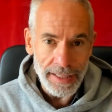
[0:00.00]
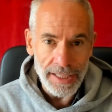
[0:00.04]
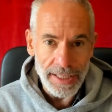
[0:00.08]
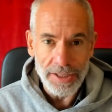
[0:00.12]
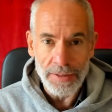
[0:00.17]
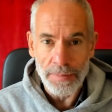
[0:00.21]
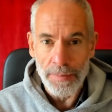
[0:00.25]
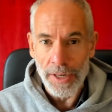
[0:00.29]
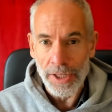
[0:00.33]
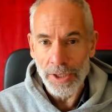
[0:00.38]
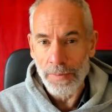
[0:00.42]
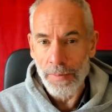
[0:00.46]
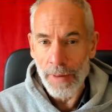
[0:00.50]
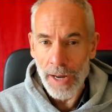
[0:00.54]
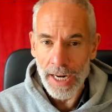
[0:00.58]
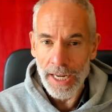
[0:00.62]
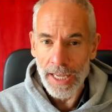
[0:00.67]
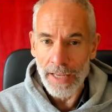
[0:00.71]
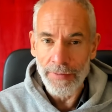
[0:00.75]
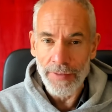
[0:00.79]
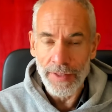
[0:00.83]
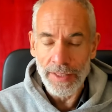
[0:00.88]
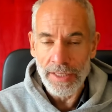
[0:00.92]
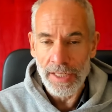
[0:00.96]
this much
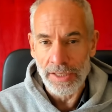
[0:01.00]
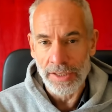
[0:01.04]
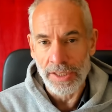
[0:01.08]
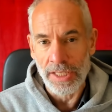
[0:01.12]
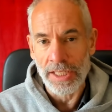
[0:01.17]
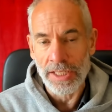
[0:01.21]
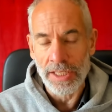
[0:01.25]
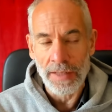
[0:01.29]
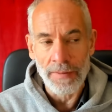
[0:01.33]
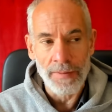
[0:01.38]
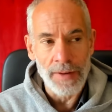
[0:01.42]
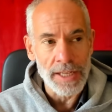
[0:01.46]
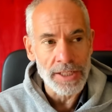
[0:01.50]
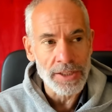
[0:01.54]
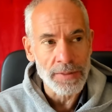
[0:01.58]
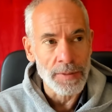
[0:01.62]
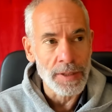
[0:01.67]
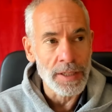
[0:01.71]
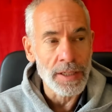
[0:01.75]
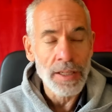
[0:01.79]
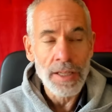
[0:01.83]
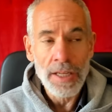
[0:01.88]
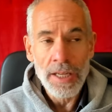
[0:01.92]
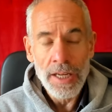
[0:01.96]
money if it does this
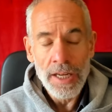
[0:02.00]
investment